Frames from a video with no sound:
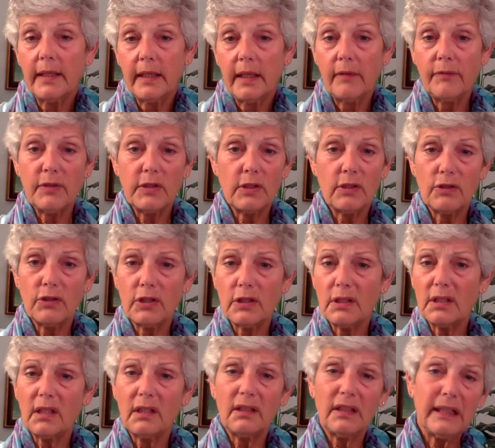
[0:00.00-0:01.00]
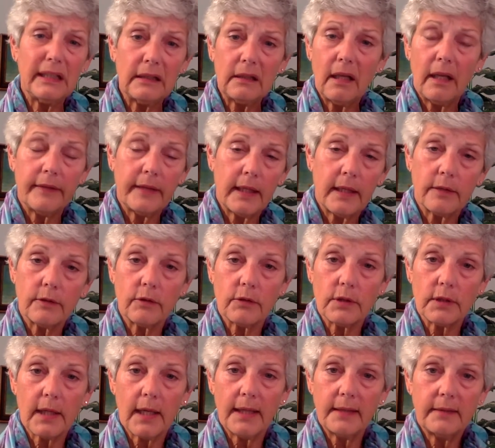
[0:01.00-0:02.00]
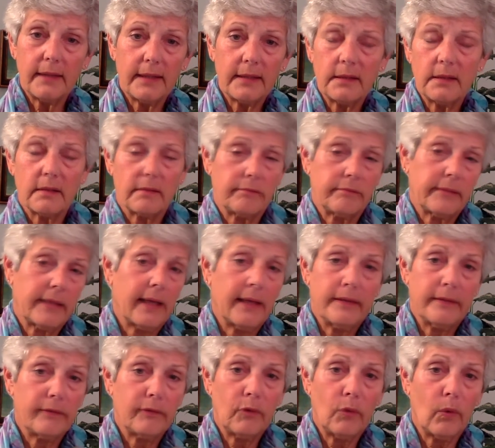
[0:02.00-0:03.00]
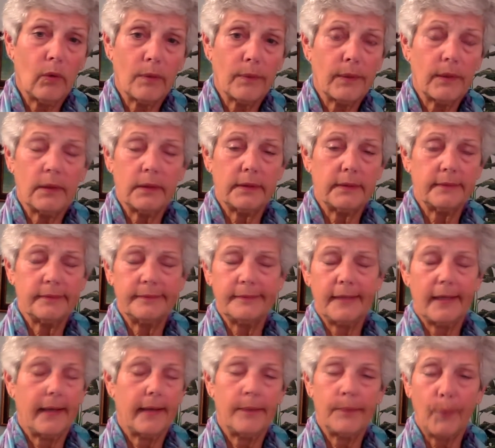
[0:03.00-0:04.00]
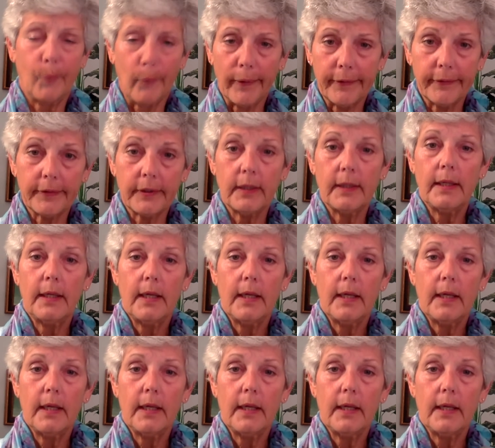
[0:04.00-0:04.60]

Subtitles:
If it's just a little on the underside, that's kind of normal and not important.